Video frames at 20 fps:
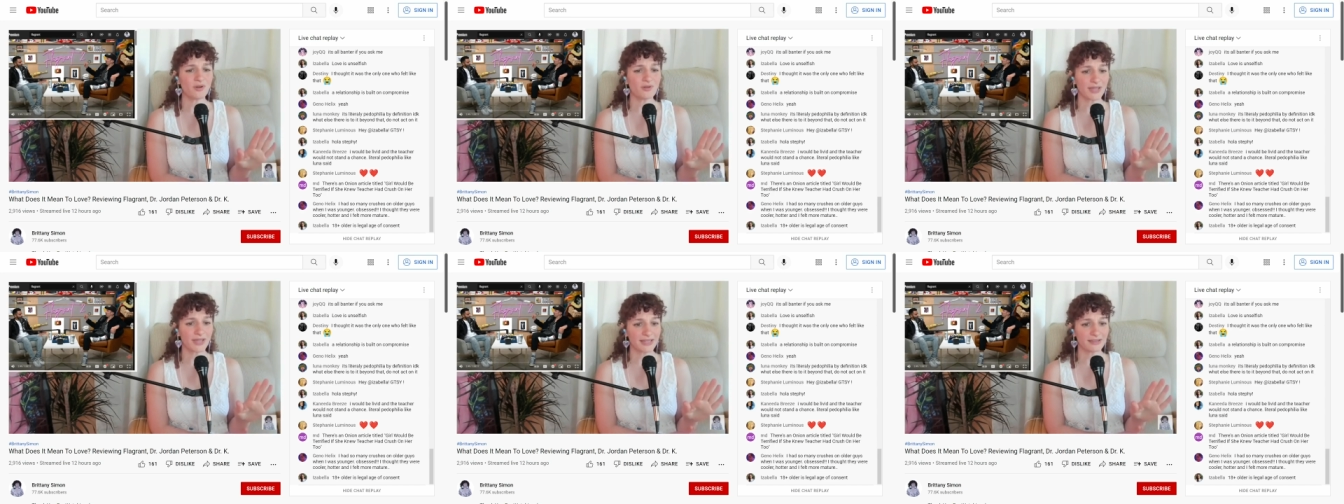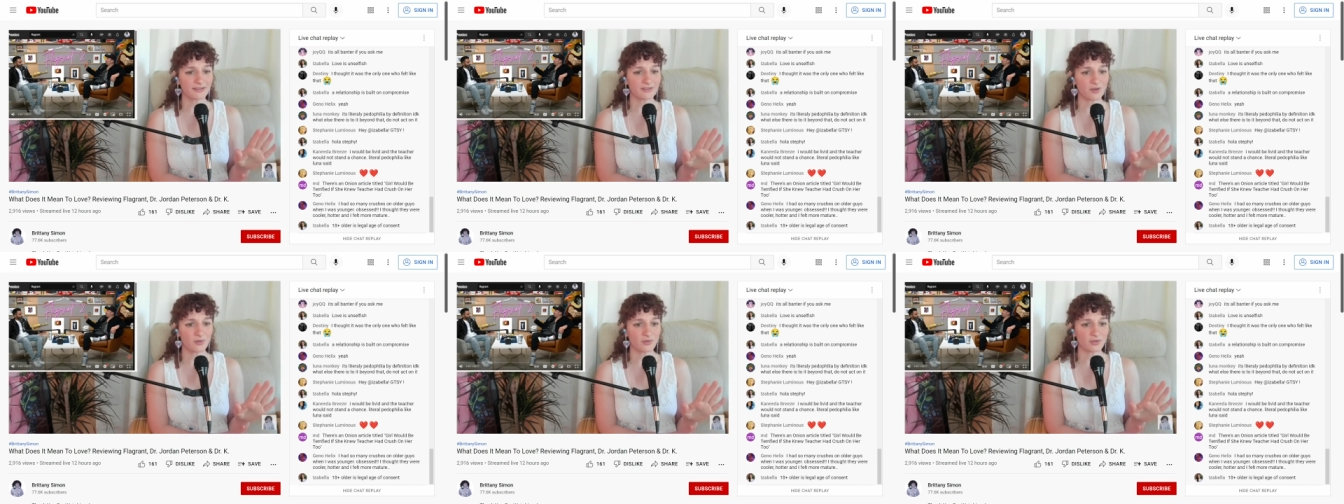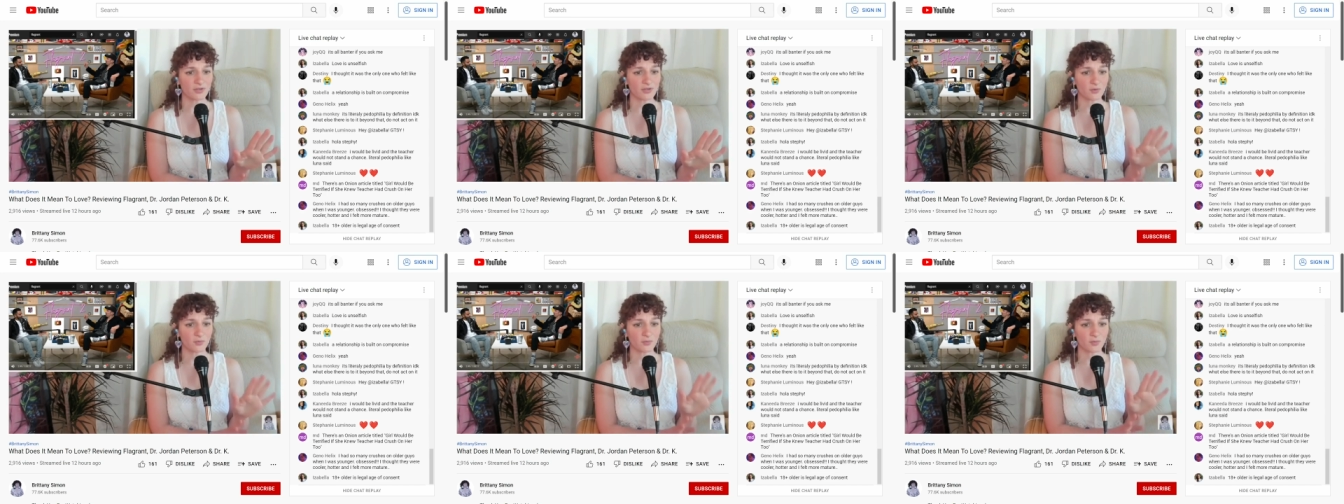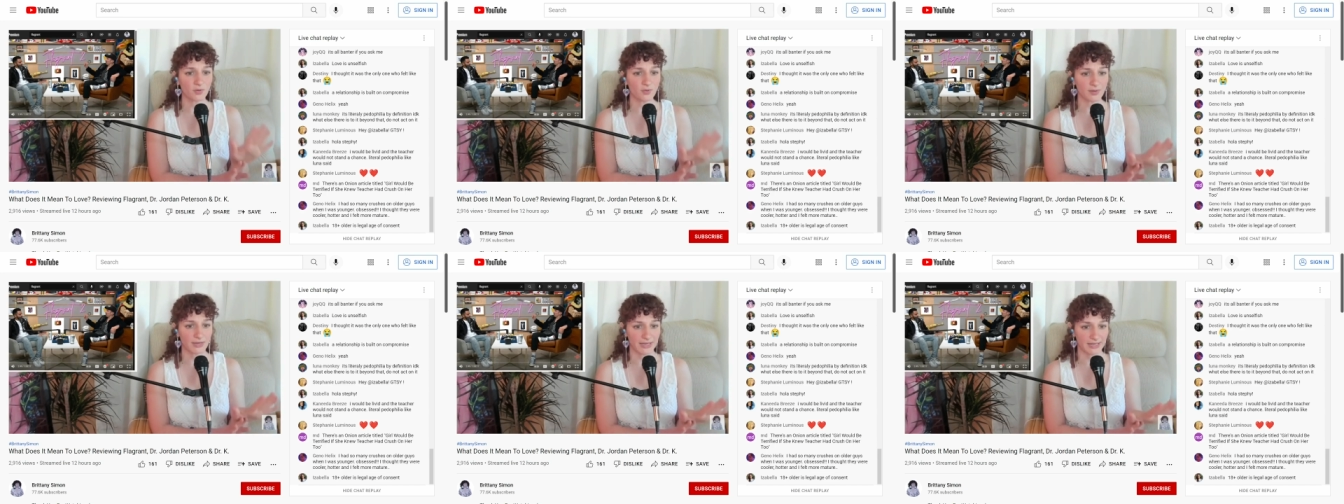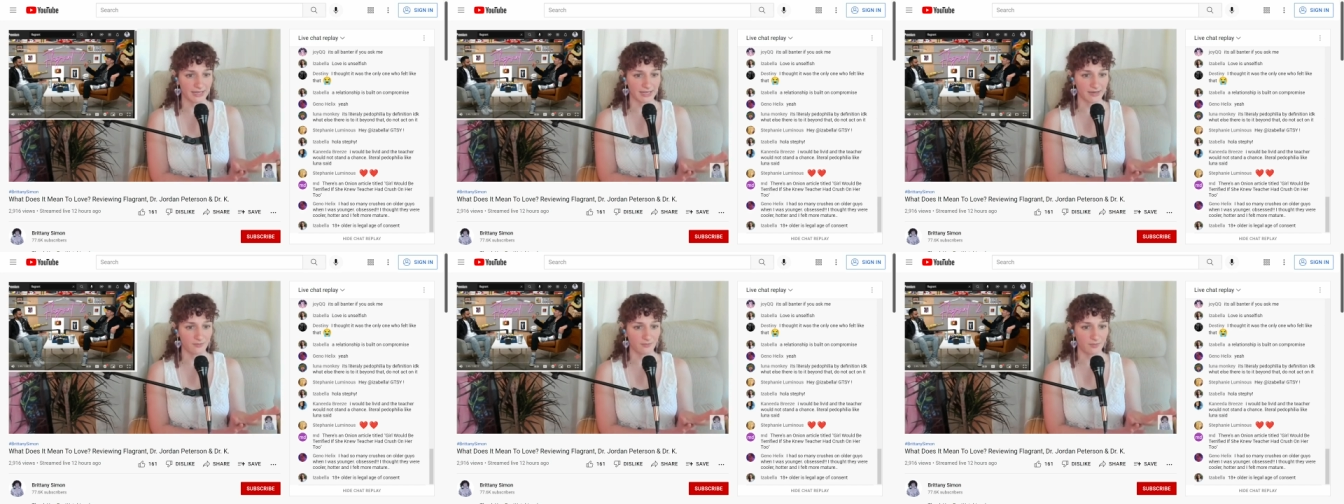okay, no, you're
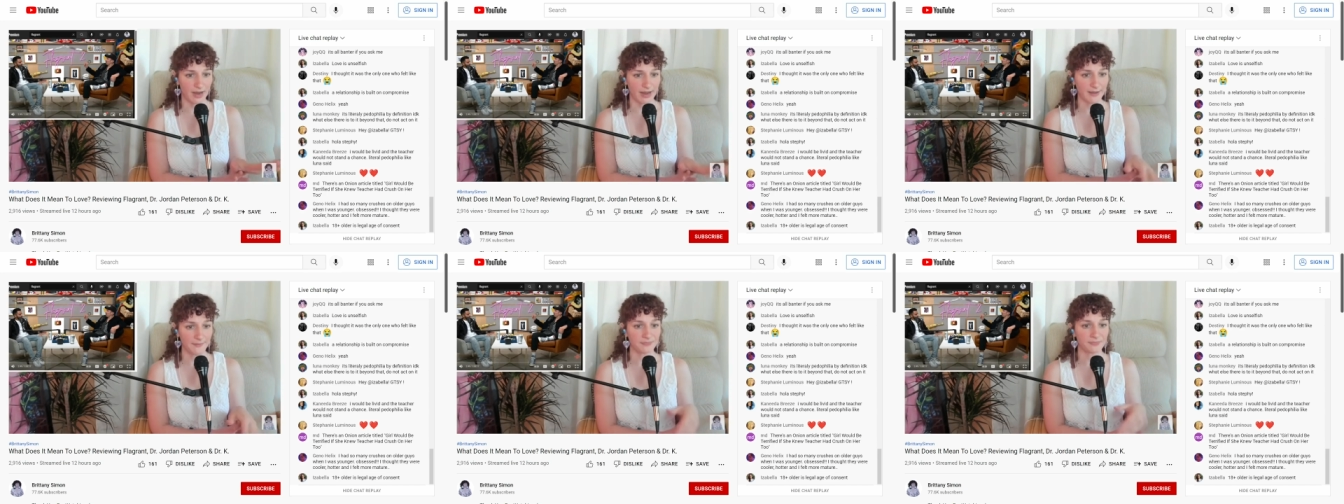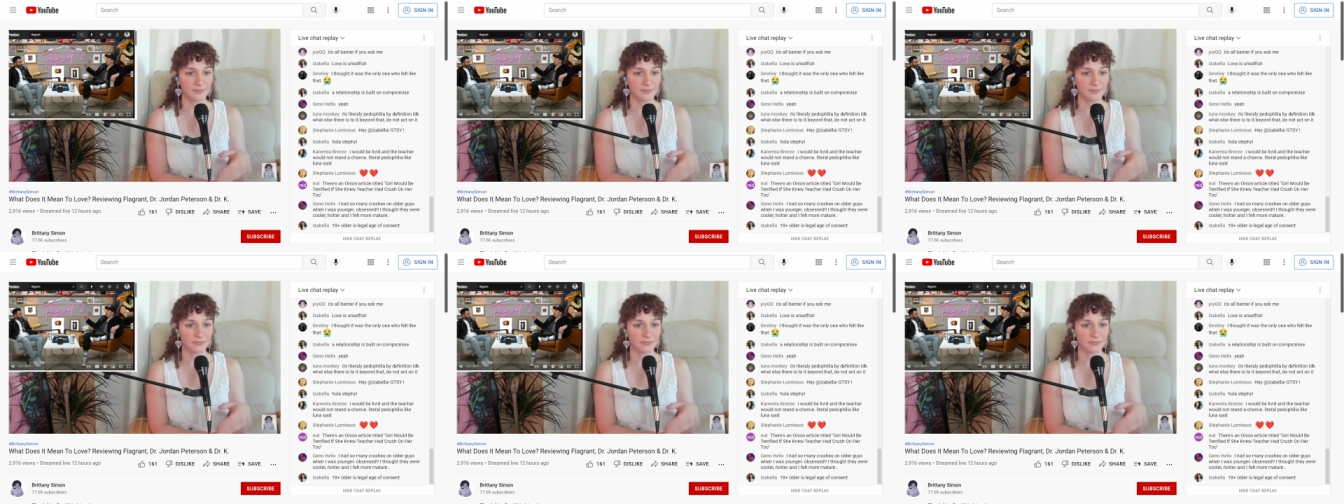ruining it, right?